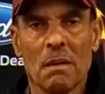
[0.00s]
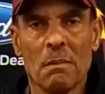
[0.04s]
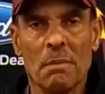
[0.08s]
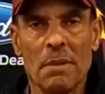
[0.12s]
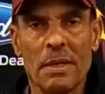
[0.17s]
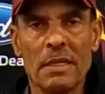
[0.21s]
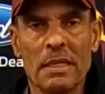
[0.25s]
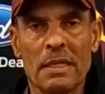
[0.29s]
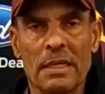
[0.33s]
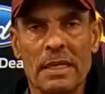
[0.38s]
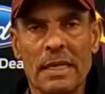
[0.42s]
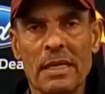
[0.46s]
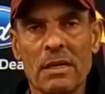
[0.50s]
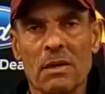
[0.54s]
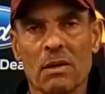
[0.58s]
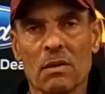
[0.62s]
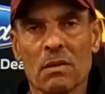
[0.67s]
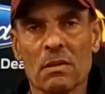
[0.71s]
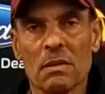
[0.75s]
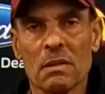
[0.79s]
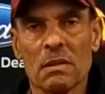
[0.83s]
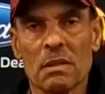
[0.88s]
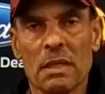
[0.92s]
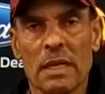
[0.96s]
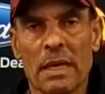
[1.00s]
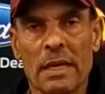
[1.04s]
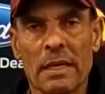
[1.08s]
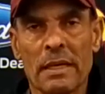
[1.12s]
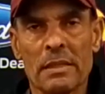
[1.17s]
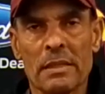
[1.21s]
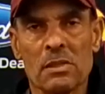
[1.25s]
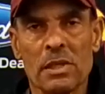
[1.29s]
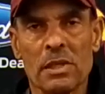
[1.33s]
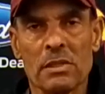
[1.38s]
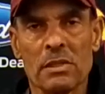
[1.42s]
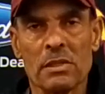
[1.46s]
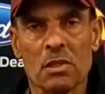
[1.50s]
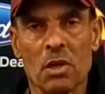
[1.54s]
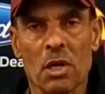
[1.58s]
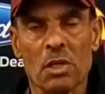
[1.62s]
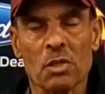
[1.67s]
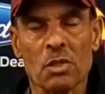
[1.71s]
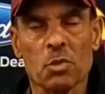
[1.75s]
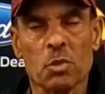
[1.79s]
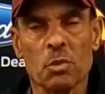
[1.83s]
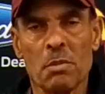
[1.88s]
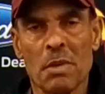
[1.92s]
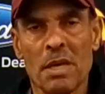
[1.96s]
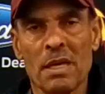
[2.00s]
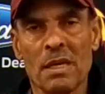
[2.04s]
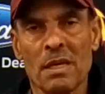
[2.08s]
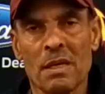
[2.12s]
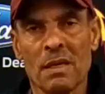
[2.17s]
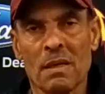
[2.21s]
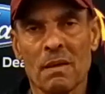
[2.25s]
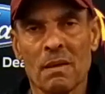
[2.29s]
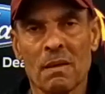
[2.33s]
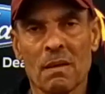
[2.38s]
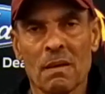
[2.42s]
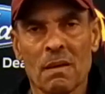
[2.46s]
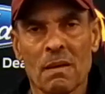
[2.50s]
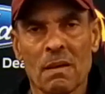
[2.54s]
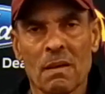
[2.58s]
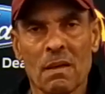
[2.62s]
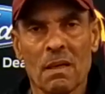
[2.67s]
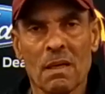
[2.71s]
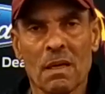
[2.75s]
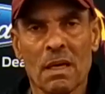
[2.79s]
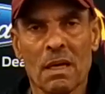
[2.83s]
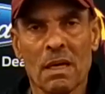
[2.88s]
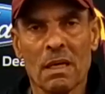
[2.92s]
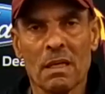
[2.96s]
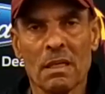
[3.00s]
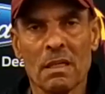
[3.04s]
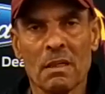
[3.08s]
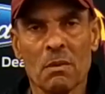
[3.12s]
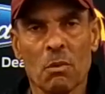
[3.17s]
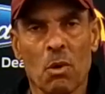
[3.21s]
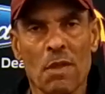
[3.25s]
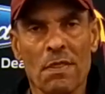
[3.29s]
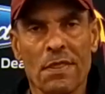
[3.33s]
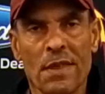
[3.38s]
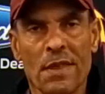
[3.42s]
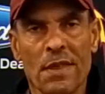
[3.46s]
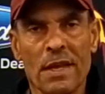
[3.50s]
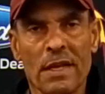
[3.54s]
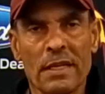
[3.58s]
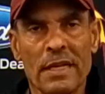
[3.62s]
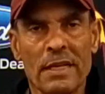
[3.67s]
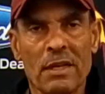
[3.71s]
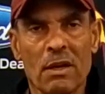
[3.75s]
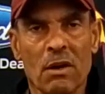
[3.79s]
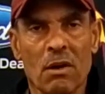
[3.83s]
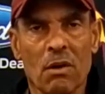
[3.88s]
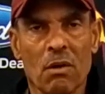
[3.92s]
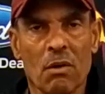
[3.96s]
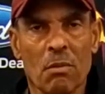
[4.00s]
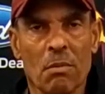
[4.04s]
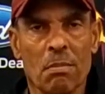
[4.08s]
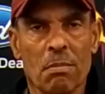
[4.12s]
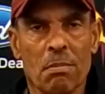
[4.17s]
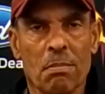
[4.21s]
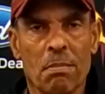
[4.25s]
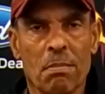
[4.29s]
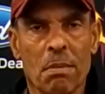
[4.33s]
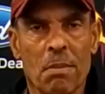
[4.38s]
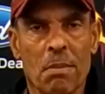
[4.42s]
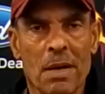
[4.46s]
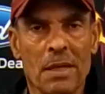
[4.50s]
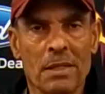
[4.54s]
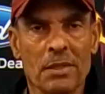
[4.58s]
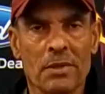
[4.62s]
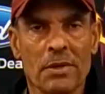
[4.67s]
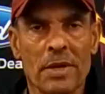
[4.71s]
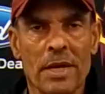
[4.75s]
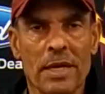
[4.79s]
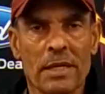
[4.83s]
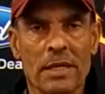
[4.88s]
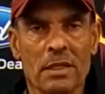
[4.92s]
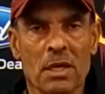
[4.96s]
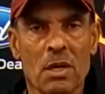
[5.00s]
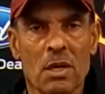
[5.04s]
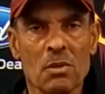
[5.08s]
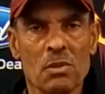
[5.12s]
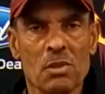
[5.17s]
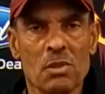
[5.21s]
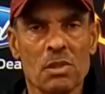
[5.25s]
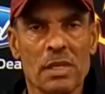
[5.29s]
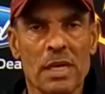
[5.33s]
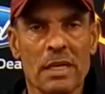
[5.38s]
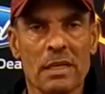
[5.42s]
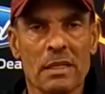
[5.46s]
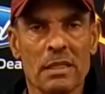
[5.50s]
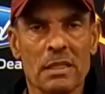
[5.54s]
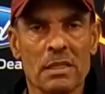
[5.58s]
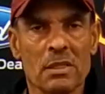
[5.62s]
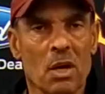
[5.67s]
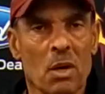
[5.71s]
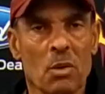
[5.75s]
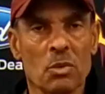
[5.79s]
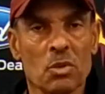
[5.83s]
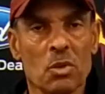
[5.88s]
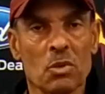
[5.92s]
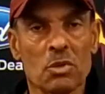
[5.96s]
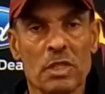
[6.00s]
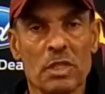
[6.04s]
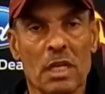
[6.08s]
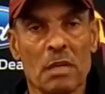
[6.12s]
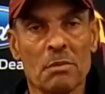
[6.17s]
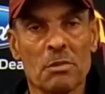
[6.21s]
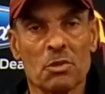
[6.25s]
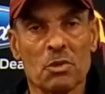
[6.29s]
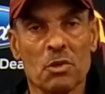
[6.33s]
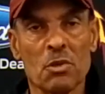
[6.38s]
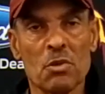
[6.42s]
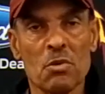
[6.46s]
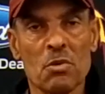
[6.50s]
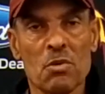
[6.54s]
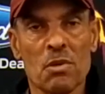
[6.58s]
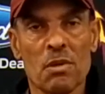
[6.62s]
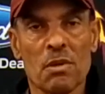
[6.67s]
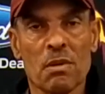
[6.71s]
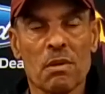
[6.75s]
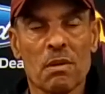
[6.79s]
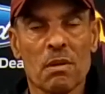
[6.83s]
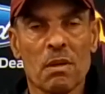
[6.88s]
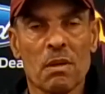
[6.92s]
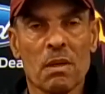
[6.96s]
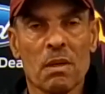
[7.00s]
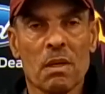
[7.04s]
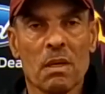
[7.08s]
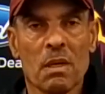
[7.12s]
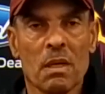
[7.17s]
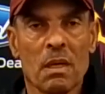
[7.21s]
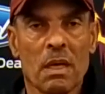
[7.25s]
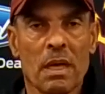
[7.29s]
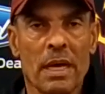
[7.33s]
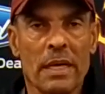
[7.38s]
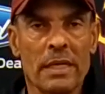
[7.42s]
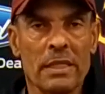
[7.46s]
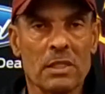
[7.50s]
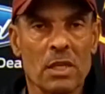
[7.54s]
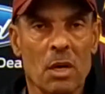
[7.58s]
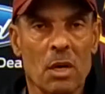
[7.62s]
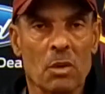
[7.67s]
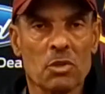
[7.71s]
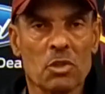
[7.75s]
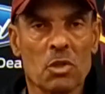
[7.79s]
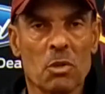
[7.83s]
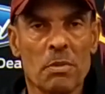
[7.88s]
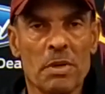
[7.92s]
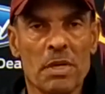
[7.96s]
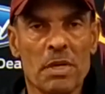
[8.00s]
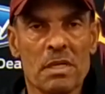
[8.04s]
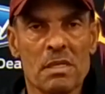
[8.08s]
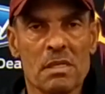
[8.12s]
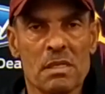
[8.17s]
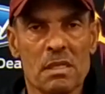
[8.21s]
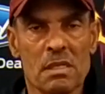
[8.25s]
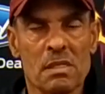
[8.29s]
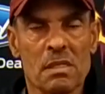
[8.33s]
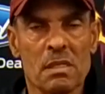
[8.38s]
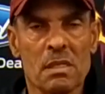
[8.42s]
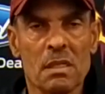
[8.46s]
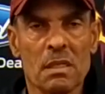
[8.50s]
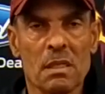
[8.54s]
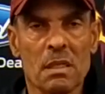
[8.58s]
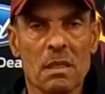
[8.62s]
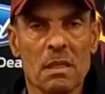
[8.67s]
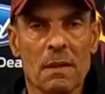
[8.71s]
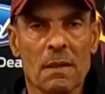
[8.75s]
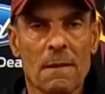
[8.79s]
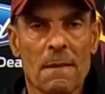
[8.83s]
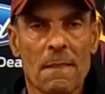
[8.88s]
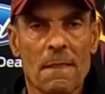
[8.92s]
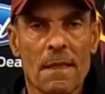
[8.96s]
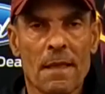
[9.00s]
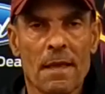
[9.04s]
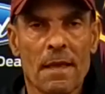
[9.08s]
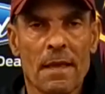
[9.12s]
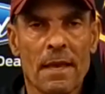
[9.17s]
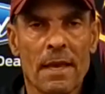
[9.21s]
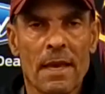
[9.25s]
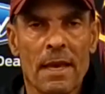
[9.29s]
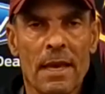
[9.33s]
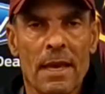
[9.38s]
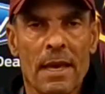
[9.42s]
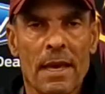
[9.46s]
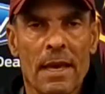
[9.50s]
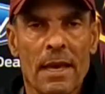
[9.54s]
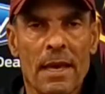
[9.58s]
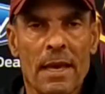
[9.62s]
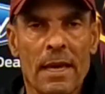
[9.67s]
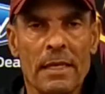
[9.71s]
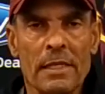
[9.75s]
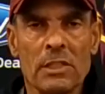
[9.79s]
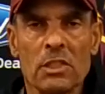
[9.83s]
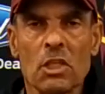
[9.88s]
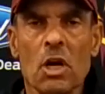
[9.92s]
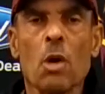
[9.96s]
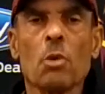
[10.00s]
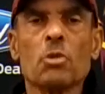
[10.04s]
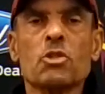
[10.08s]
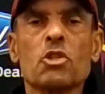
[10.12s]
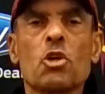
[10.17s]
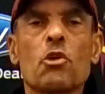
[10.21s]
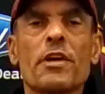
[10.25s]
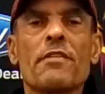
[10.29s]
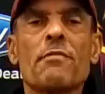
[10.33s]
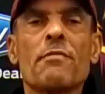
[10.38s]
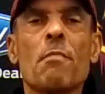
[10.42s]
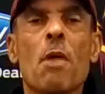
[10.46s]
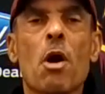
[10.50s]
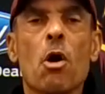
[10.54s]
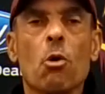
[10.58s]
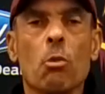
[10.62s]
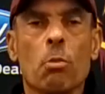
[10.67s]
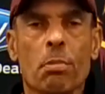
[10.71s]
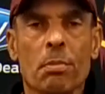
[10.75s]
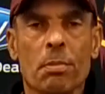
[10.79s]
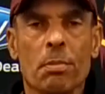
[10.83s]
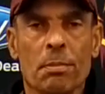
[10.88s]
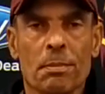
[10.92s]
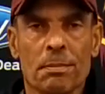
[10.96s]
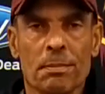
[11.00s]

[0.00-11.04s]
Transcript: the deal, and it starts with me. And one thing they know about their head coach is that he's always going to tell them the truth. And he's always going to be consistent. And he's always going to give them hope.